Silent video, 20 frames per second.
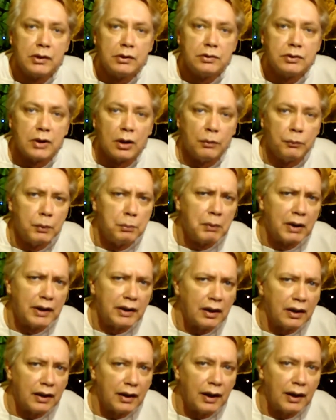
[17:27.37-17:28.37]
So we might
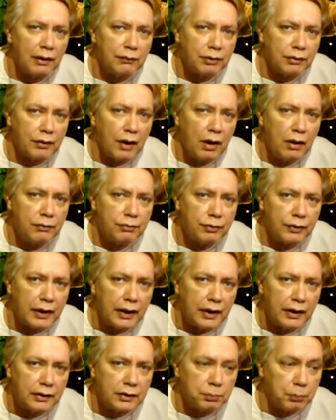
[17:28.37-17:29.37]
not have a love
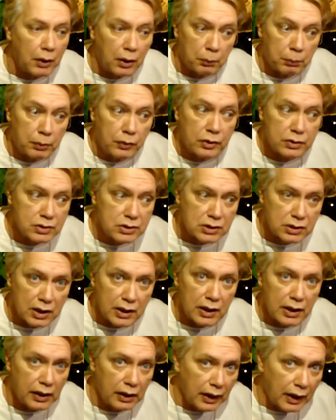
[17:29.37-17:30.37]
reading tomorrow because
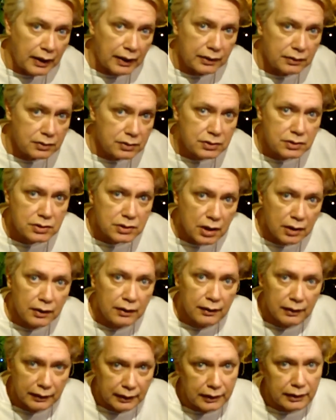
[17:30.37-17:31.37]
today ends
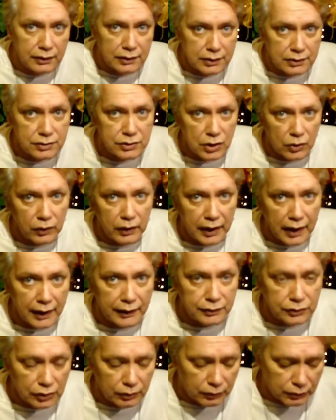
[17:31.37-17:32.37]
the
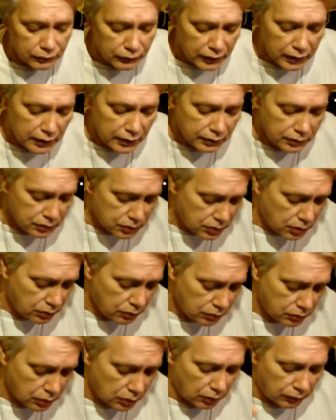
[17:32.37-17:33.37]
Zodiac general readings.
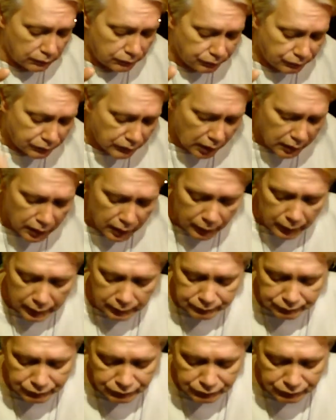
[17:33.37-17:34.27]
So, anyway.